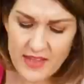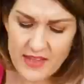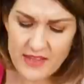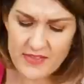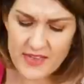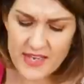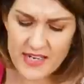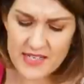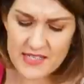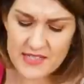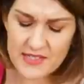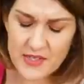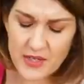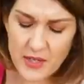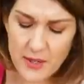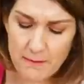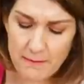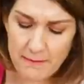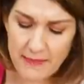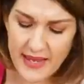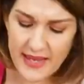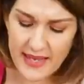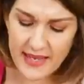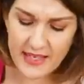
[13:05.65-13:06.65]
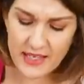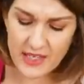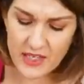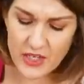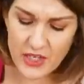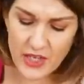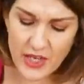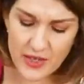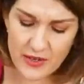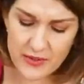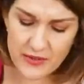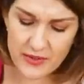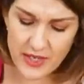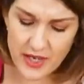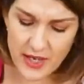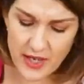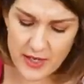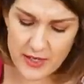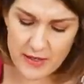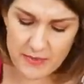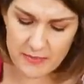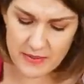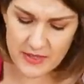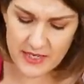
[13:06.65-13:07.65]
And then it's got a back yoke
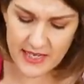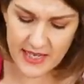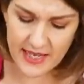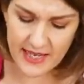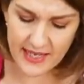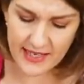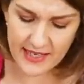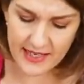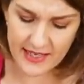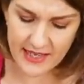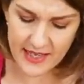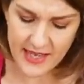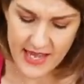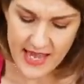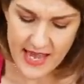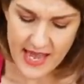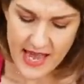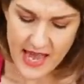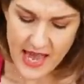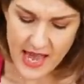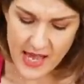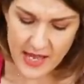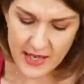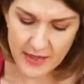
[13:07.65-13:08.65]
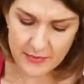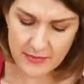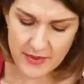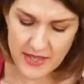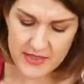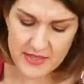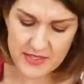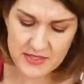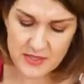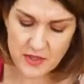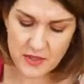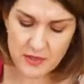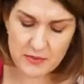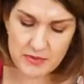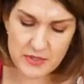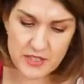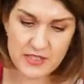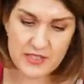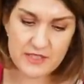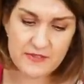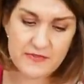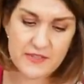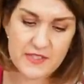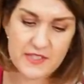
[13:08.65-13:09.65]
opening, and there's
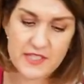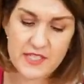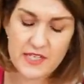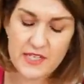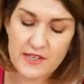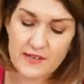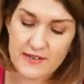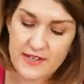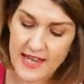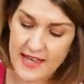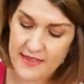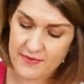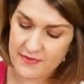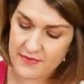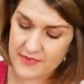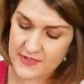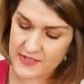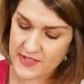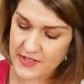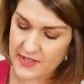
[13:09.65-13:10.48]
options for two lengths